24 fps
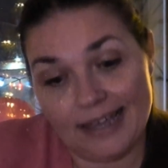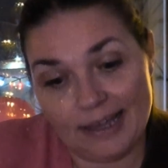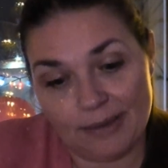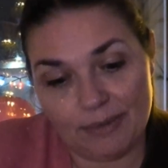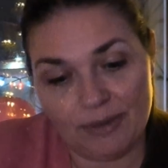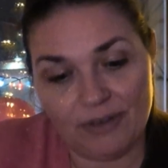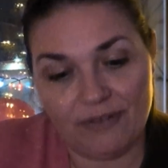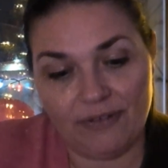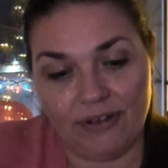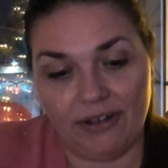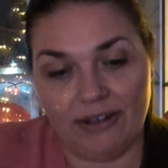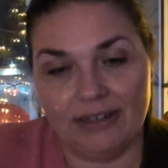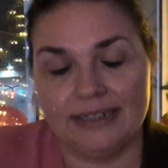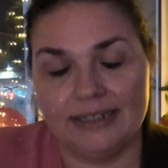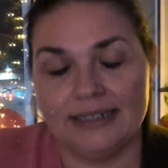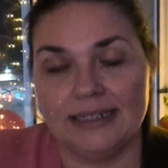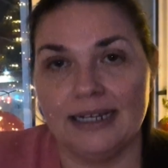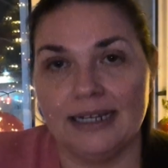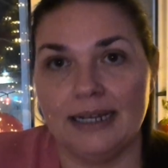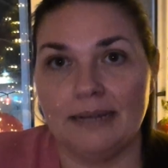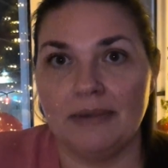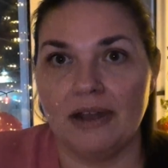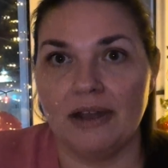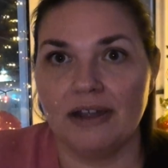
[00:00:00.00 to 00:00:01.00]

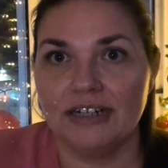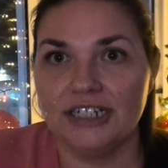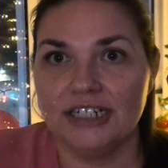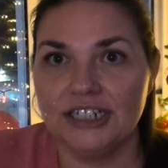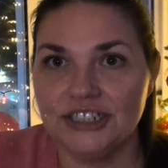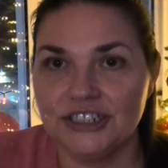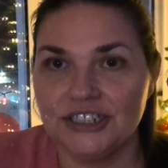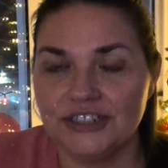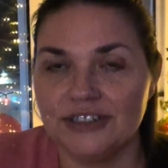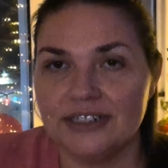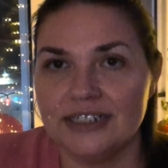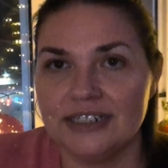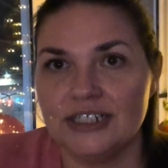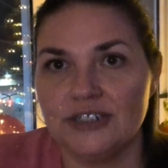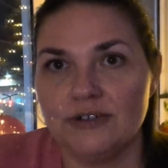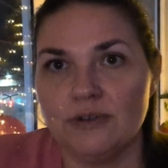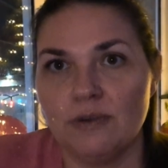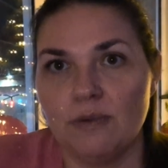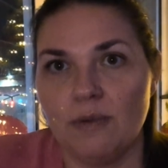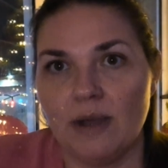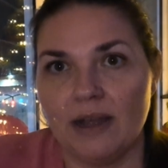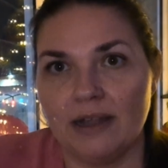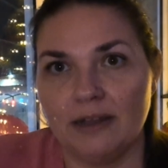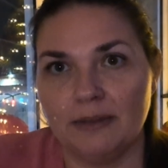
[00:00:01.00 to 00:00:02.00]
I'm not going to turn into
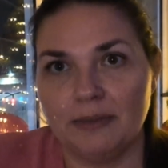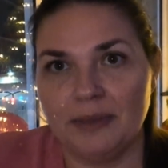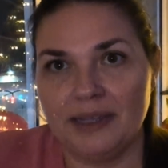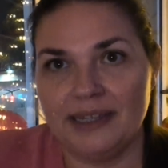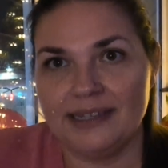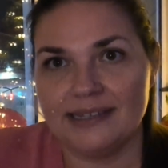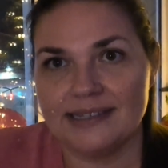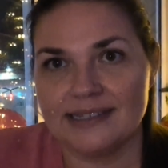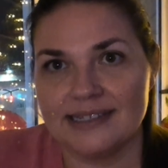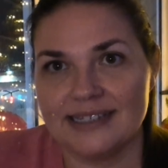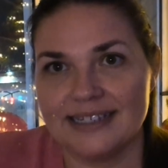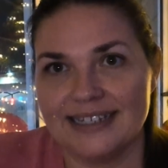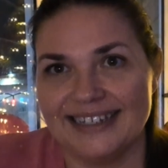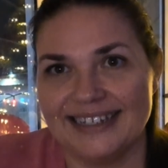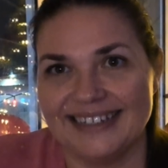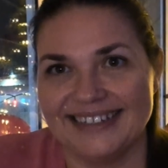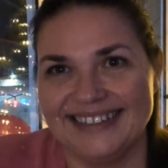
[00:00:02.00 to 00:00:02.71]
a wild beast.